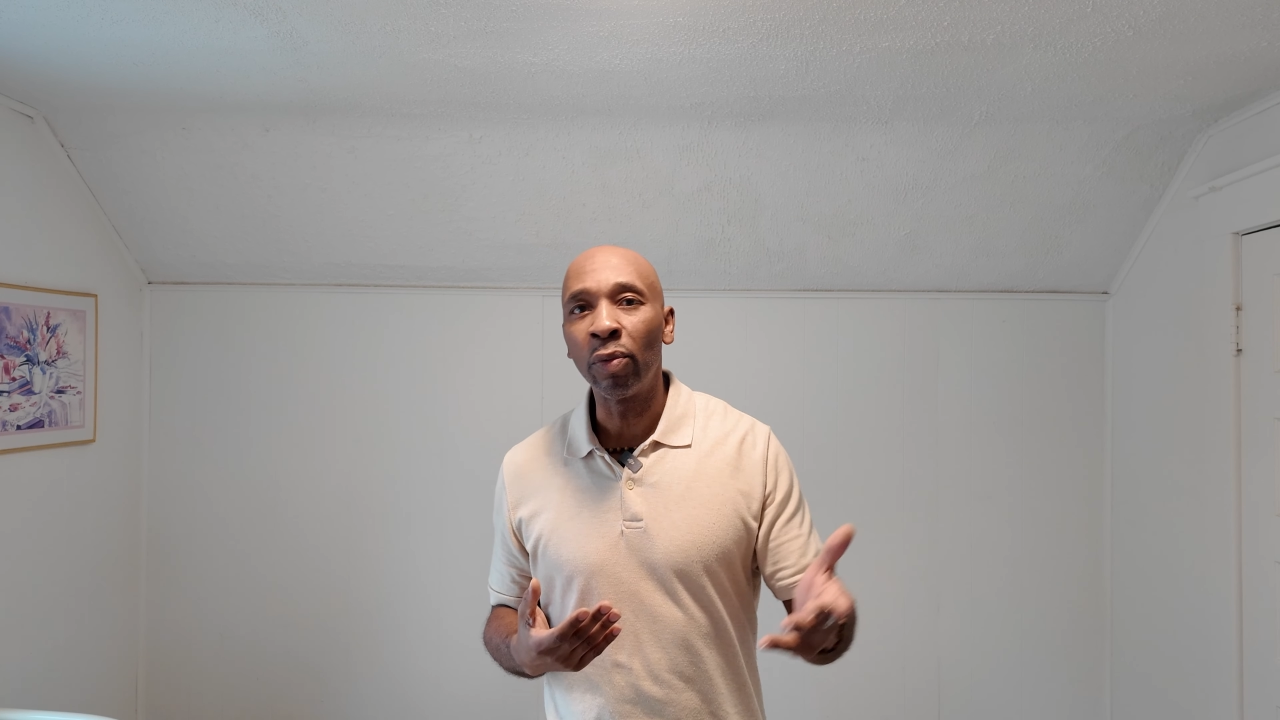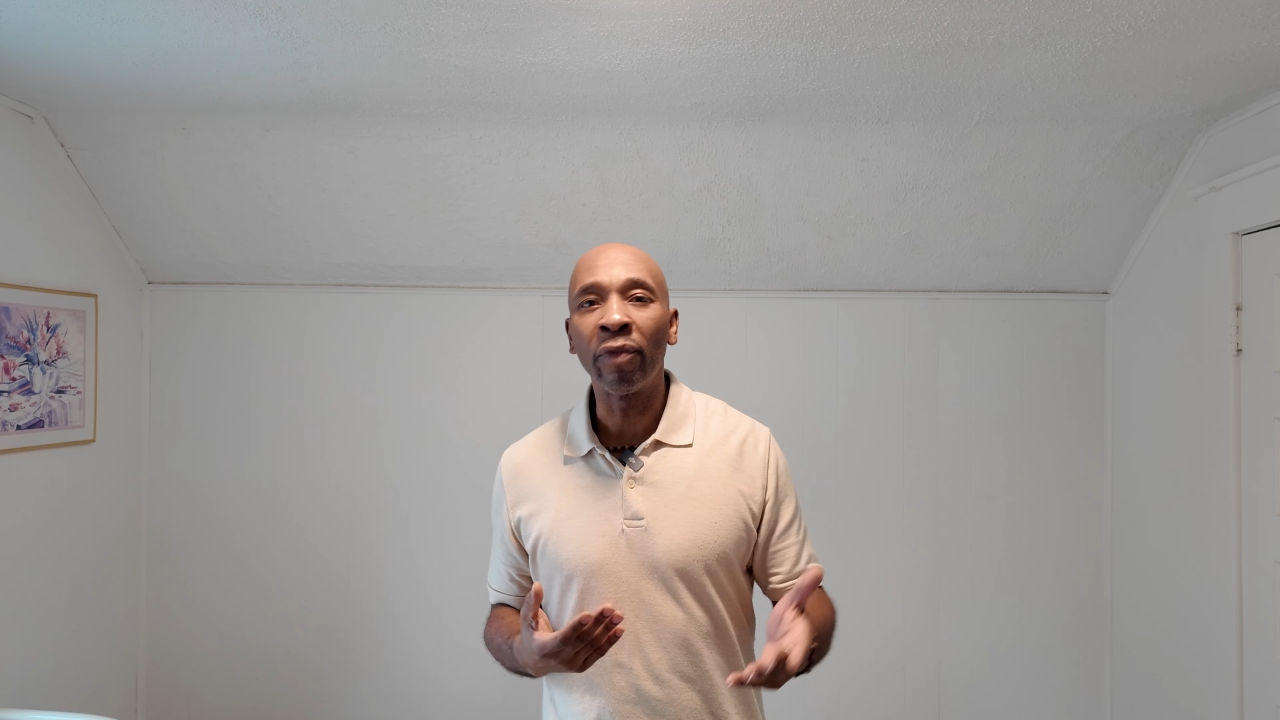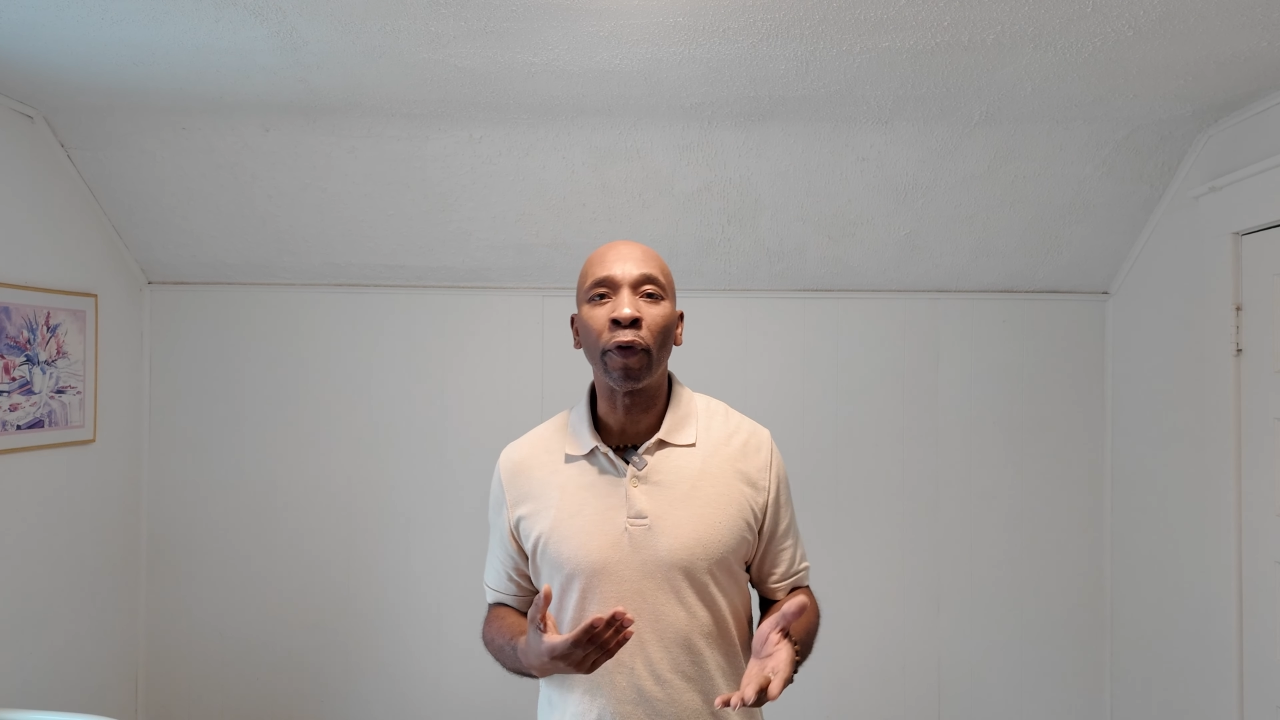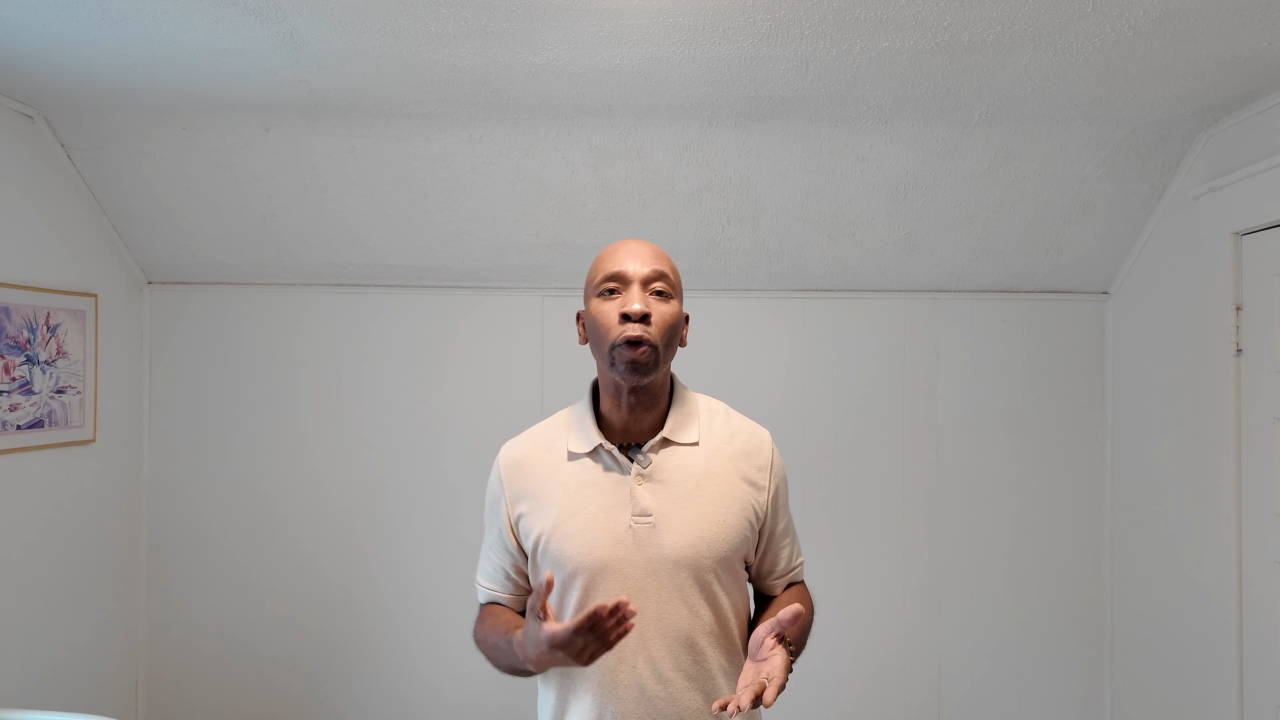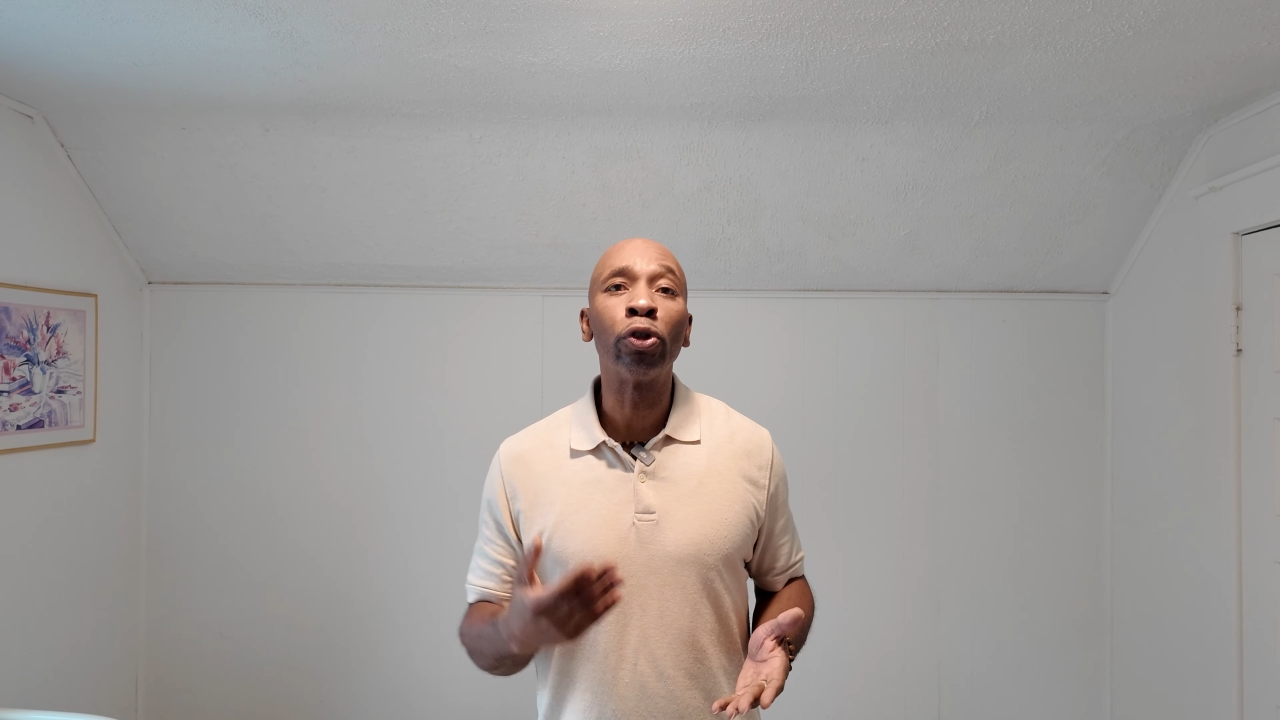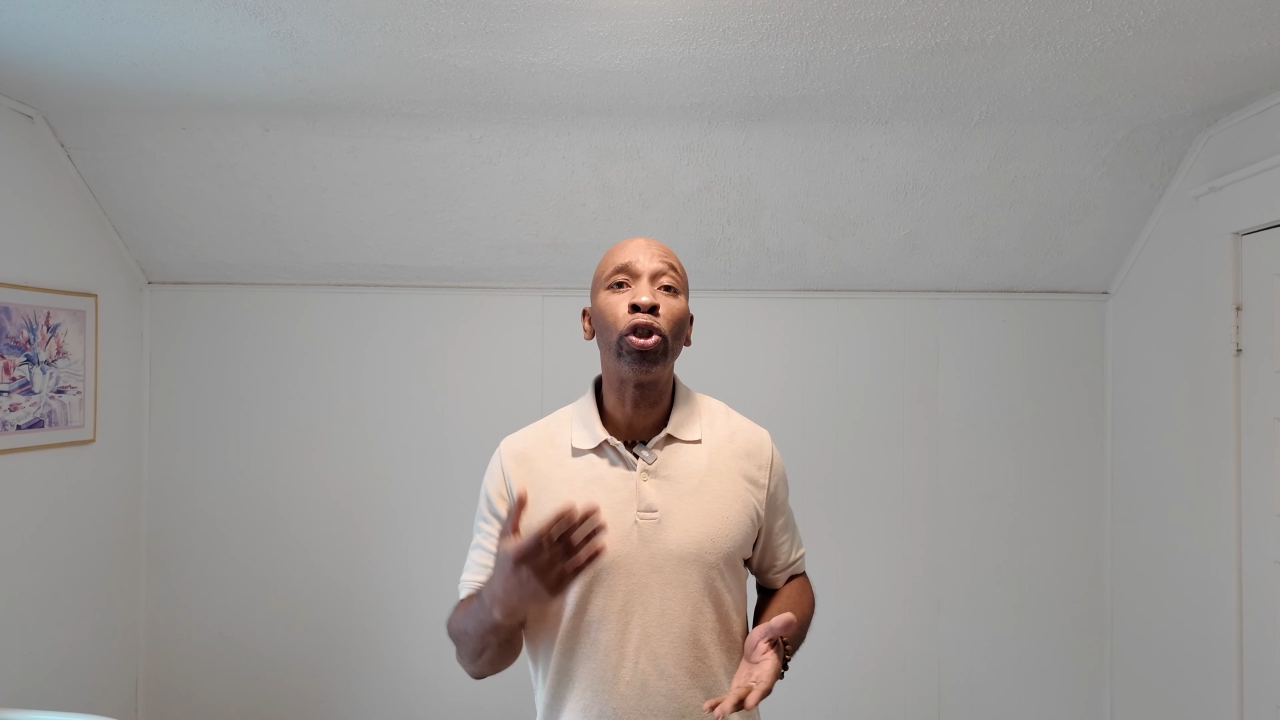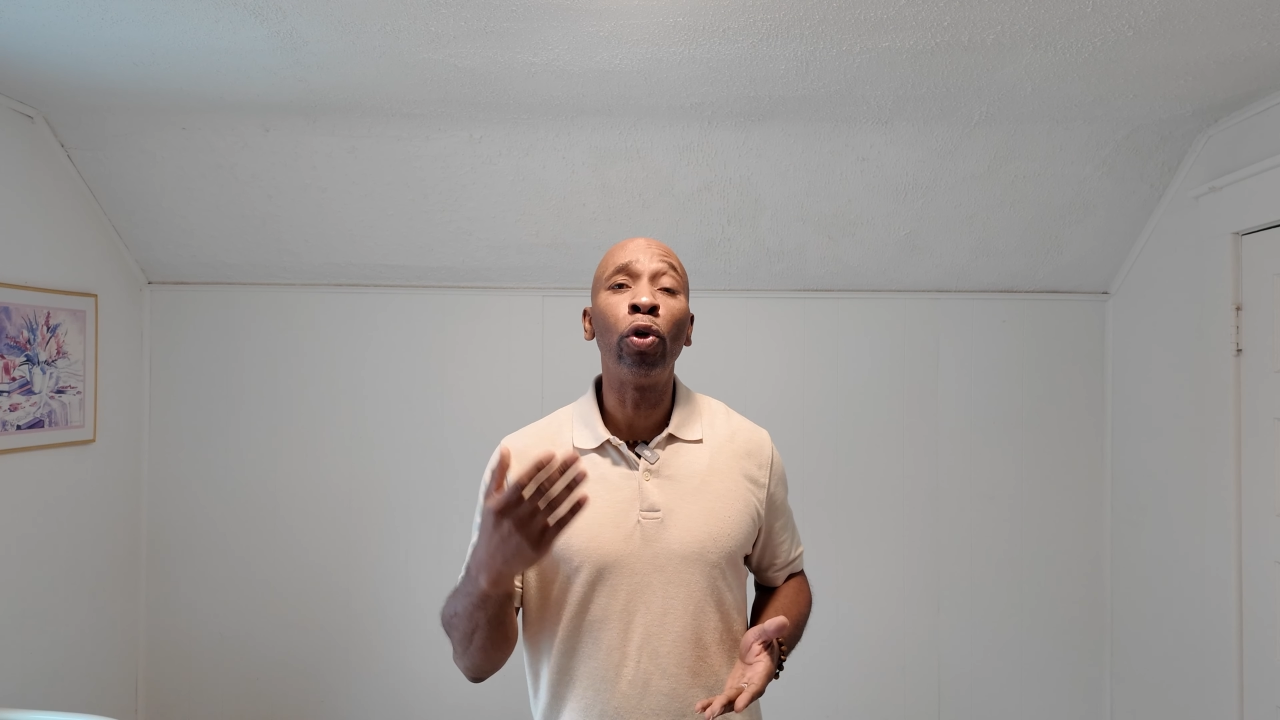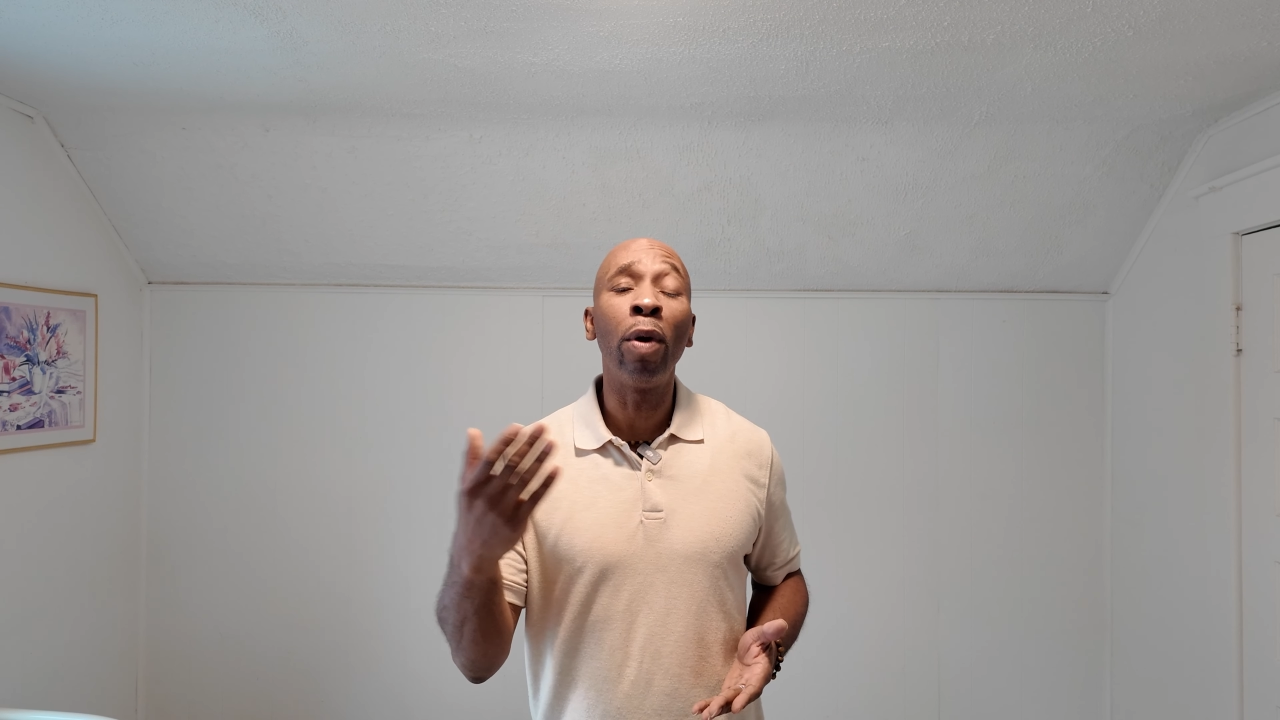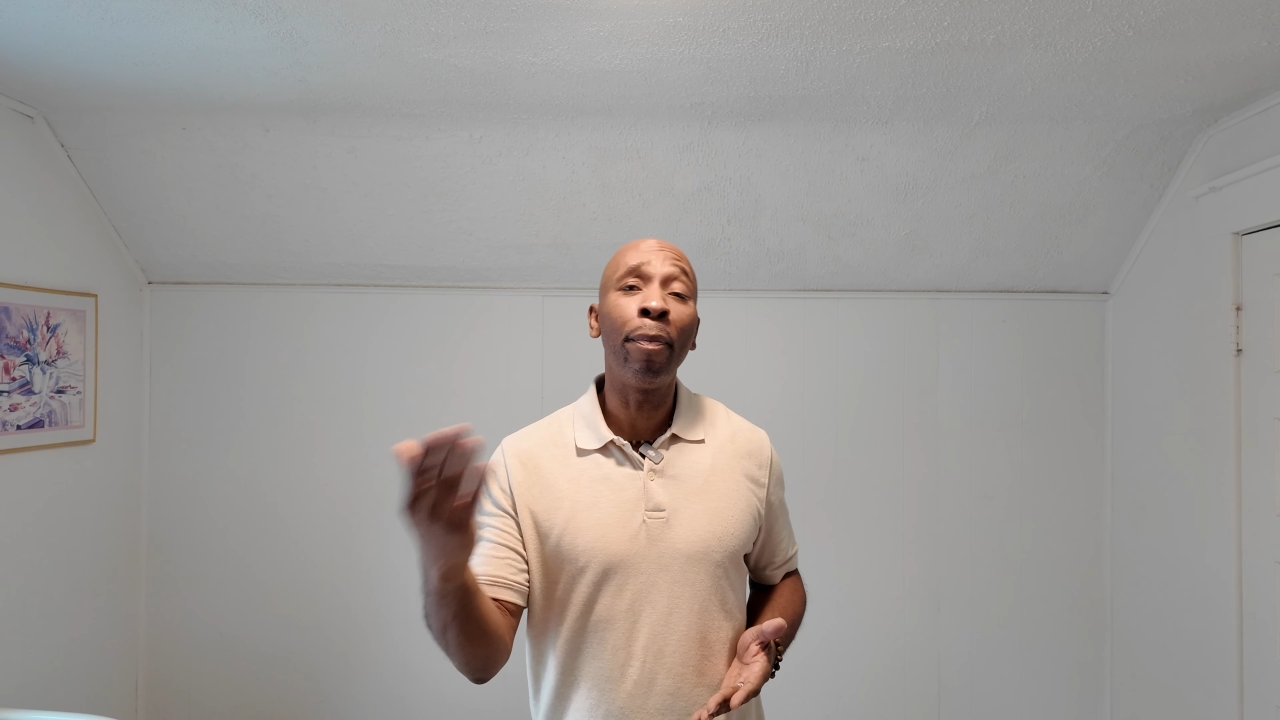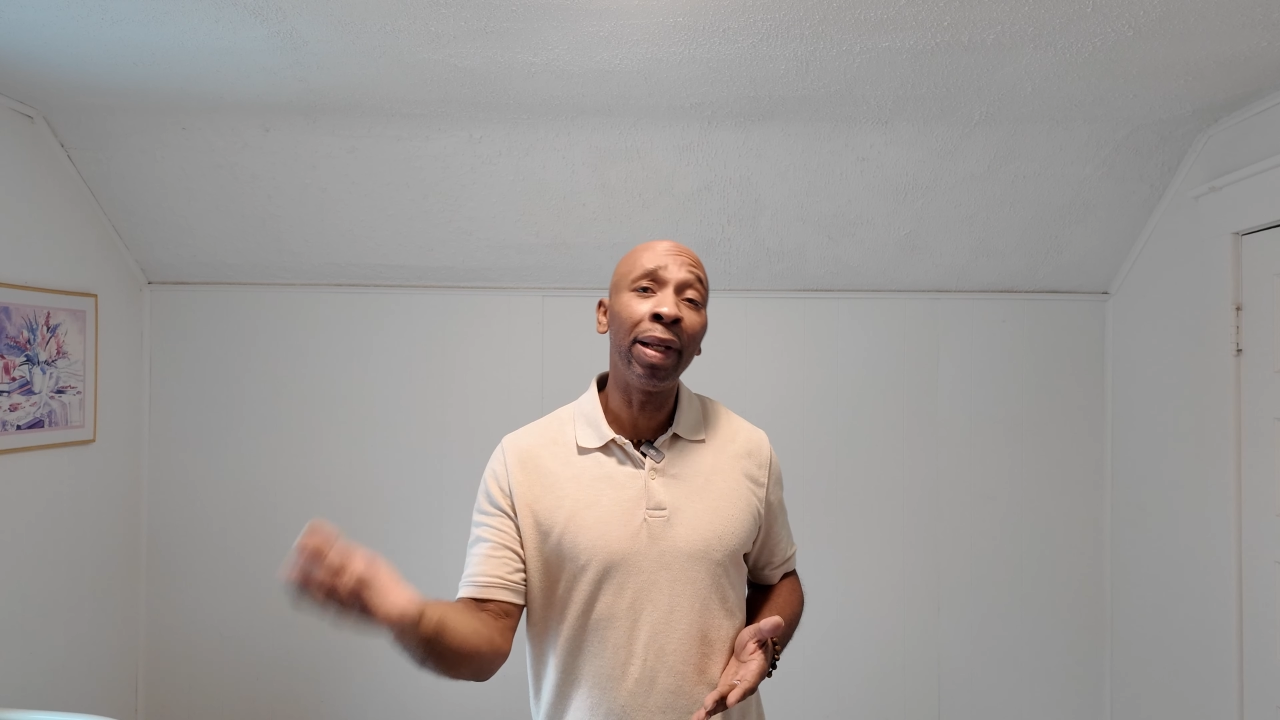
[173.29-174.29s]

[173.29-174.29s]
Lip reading: refers to a